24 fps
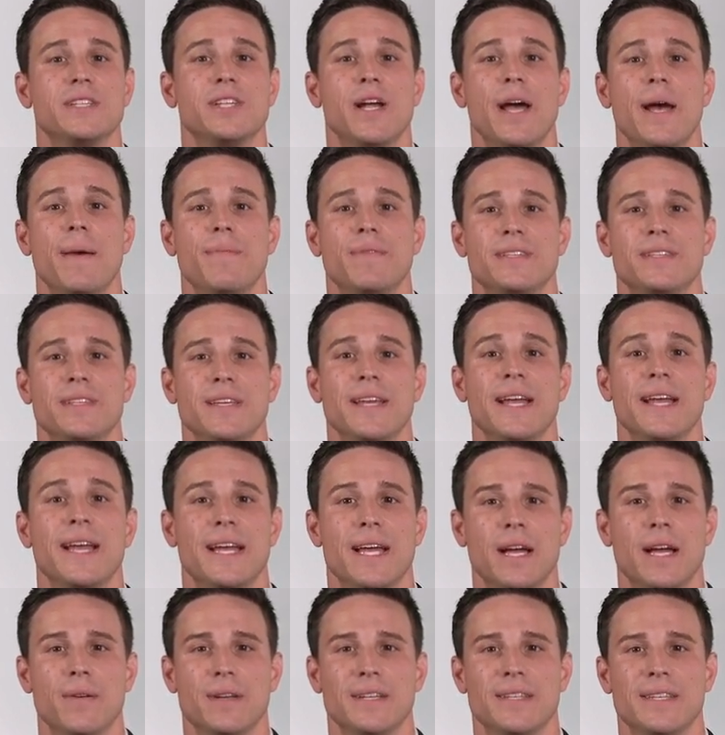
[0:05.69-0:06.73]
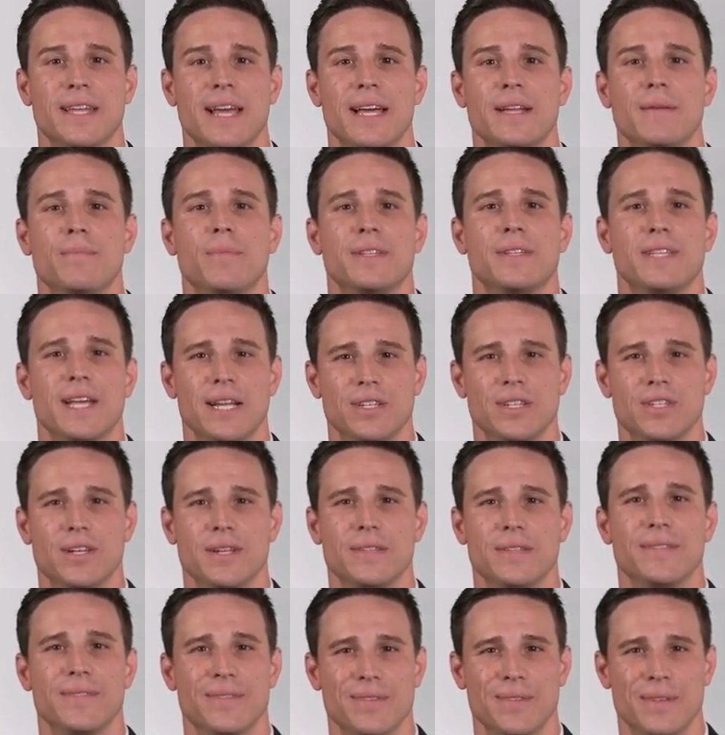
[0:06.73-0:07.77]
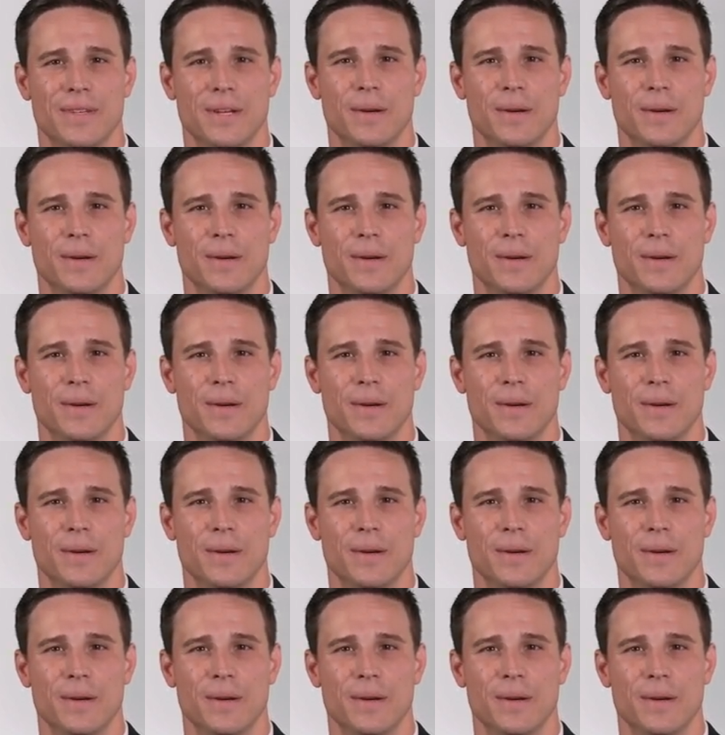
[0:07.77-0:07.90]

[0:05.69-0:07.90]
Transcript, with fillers: jobs today are in data protection,